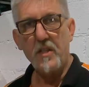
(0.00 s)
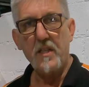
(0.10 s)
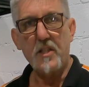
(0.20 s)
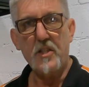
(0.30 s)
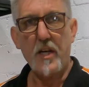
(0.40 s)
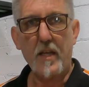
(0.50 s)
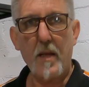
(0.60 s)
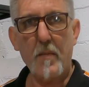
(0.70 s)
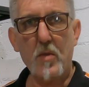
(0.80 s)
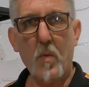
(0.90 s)
need to check
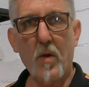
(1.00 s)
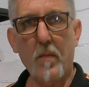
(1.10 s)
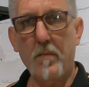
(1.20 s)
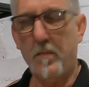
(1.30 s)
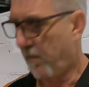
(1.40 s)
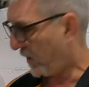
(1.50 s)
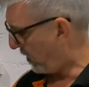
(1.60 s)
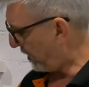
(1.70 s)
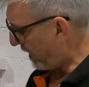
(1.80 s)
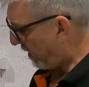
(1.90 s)
them as well,
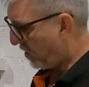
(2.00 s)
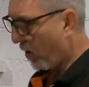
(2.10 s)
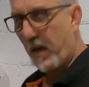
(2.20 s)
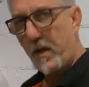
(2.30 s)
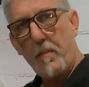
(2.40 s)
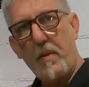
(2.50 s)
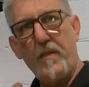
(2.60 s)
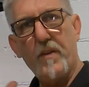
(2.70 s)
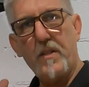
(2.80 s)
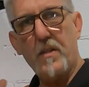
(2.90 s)
because they're trying to
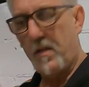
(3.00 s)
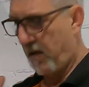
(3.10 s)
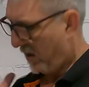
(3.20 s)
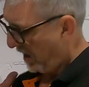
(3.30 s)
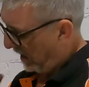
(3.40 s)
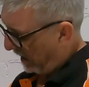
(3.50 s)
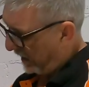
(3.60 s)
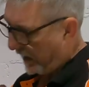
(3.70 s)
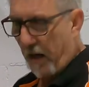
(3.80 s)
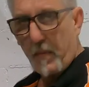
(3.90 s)
pivot,
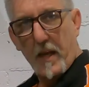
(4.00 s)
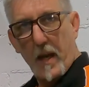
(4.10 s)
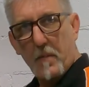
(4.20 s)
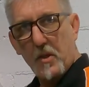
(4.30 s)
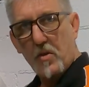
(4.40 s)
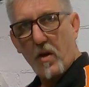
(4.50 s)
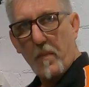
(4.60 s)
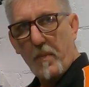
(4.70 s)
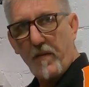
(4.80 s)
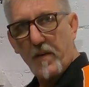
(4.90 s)
the Canopy camper's trying to
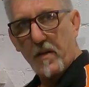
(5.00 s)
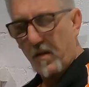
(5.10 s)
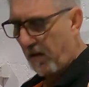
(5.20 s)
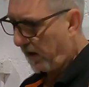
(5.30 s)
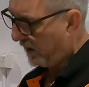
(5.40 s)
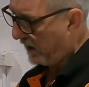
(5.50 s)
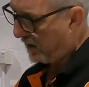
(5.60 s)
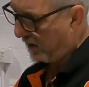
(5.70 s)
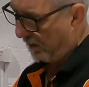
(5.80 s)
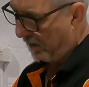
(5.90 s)
pivot like
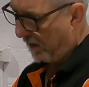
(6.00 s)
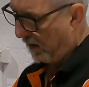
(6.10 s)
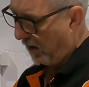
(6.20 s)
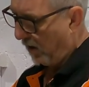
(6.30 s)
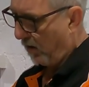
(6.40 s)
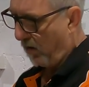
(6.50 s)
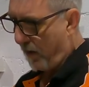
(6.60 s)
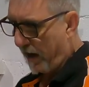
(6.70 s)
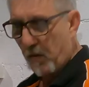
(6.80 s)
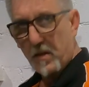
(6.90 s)
this, or
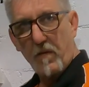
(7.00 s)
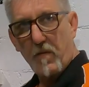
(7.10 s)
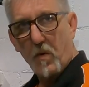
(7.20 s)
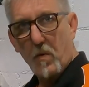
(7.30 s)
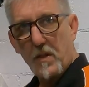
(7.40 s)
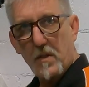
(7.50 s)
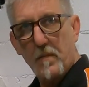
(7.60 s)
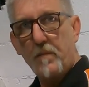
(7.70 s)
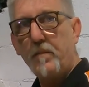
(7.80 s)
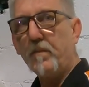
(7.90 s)
backwards and forwards.
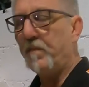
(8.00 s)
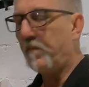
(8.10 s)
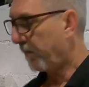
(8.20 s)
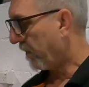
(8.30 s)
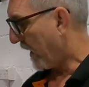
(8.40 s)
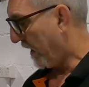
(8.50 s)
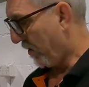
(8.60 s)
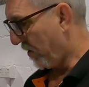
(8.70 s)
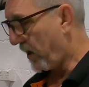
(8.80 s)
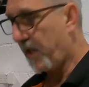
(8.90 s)

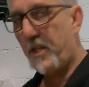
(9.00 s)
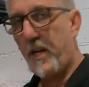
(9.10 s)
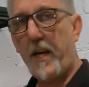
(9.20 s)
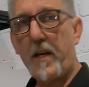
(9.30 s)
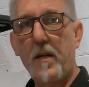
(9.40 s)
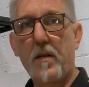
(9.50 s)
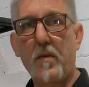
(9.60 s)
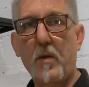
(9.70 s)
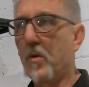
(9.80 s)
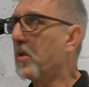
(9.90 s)
Also check,
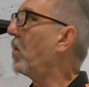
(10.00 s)
because